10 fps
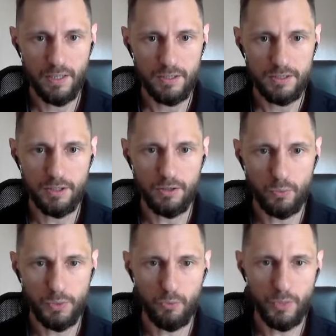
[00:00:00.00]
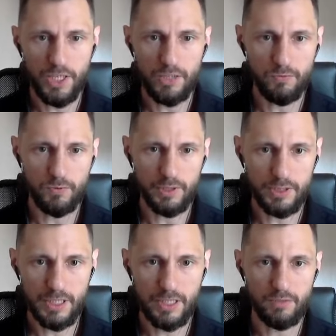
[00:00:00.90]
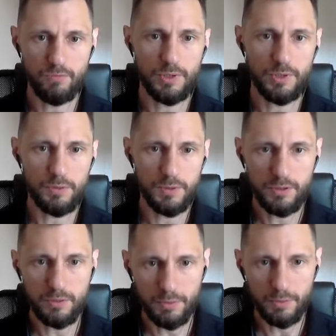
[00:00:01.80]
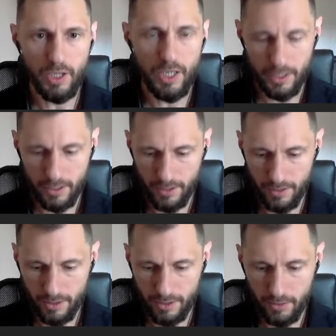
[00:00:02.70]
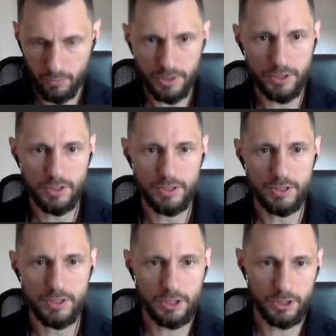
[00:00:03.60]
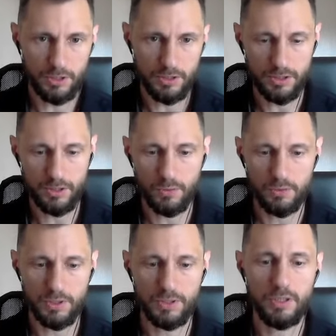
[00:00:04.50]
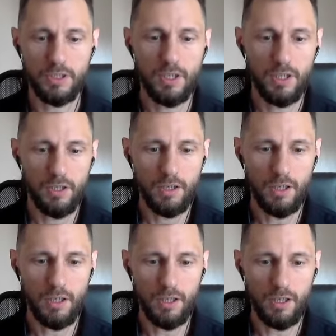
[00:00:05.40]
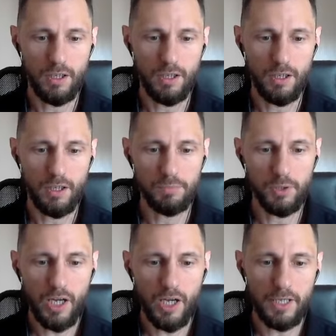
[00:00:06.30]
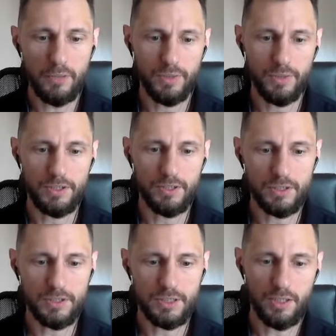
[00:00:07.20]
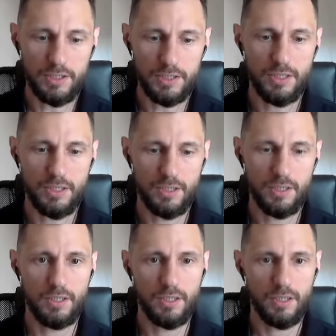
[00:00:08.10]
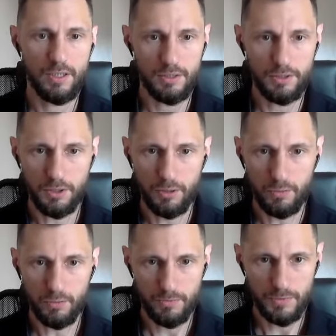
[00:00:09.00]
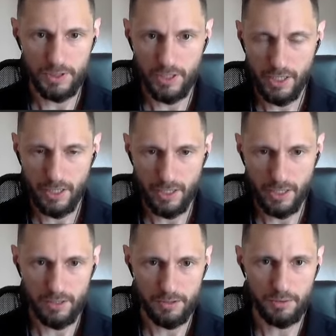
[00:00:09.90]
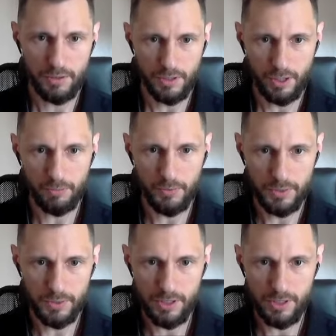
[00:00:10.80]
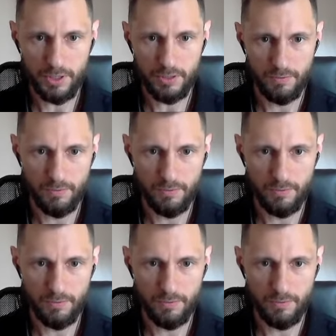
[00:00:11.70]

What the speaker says: So we wait for a second for the user to reply, and then we transition. So the reply will either tell us yeah, you can help me with something,